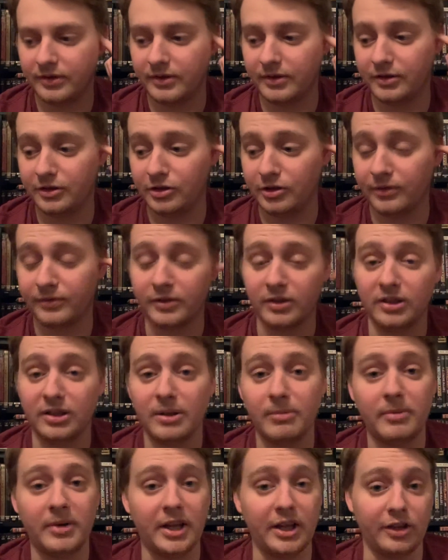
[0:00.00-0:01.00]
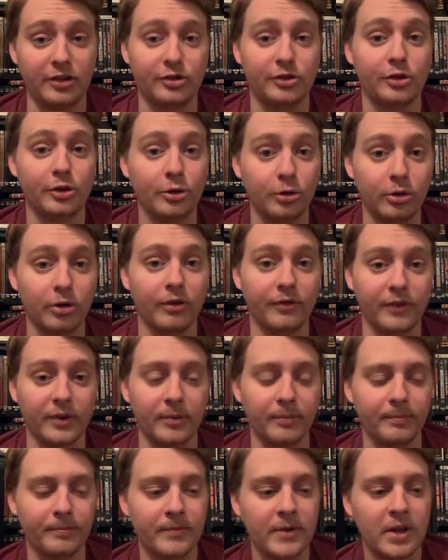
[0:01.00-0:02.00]
you have to eliminate 2 of
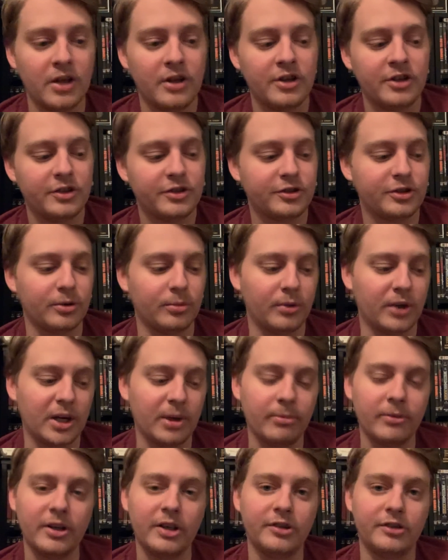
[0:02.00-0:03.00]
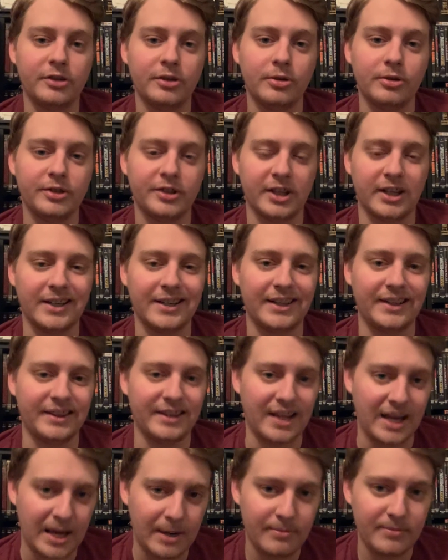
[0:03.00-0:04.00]
them. So what I'm going to do is I'm going to
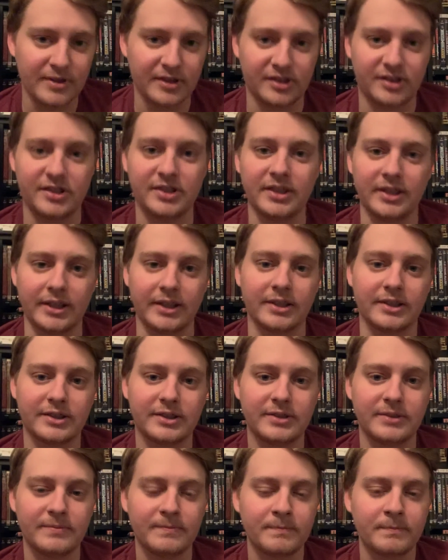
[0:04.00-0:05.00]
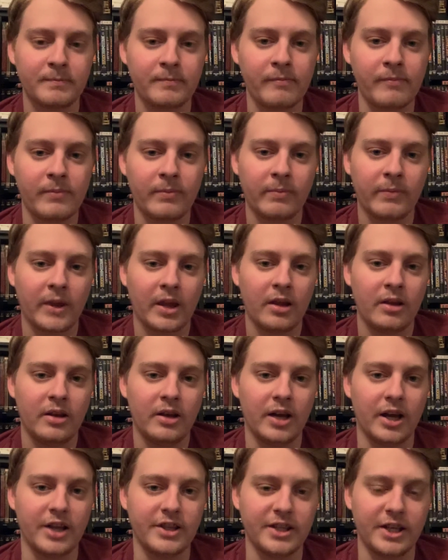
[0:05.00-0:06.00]
name the 6,
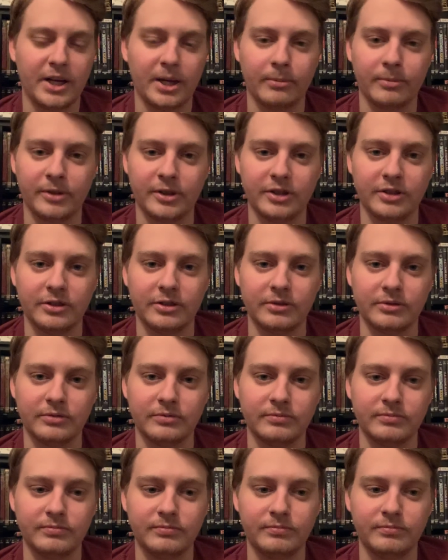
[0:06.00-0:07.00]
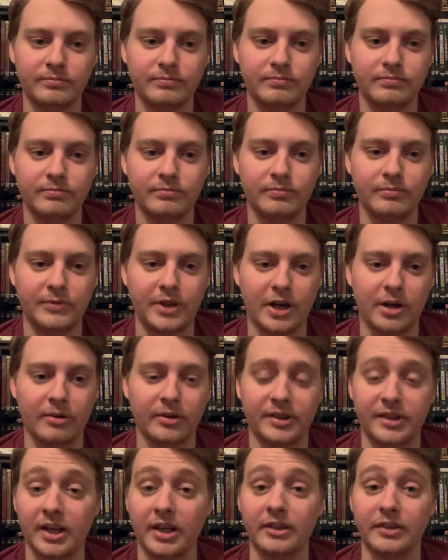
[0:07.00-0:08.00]
and then I'm going to narrow
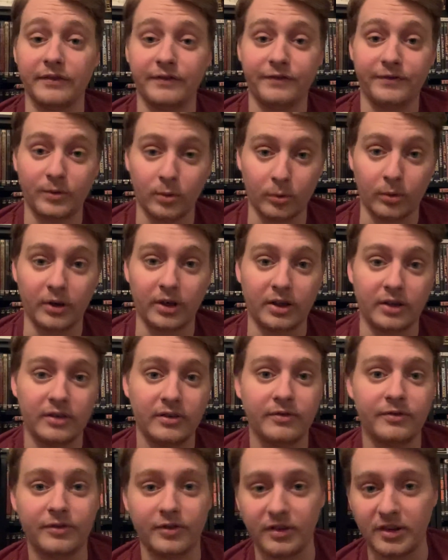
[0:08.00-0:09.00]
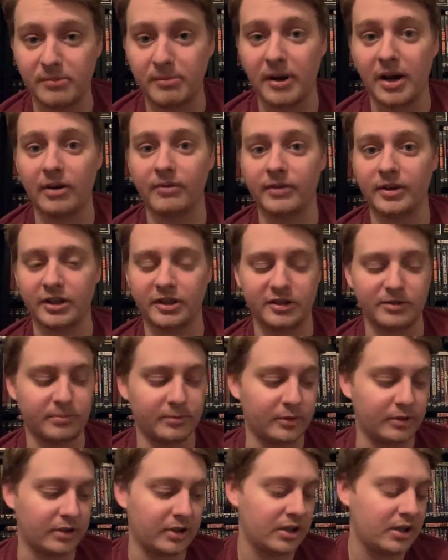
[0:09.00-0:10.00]
it down to 4 for the Mount
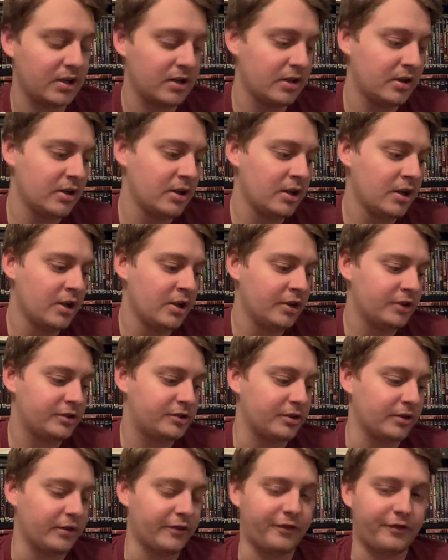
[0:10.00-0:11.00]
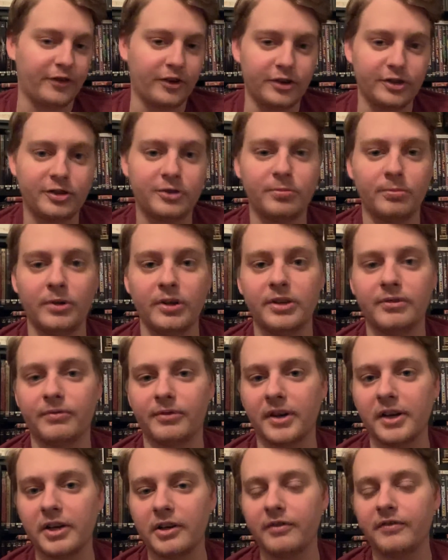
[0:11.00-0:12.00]
Rushmore. So the first one
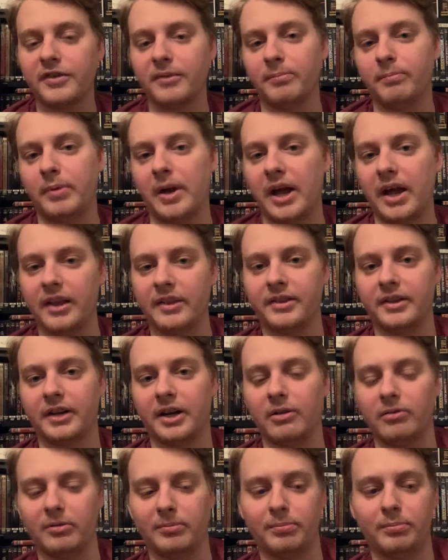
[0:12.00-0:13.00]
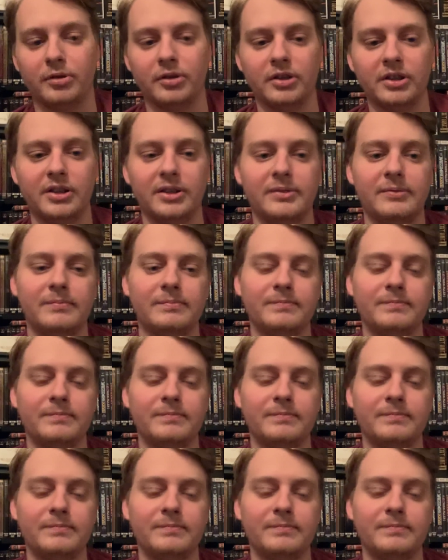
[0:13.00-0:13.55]
right off the bat that I would put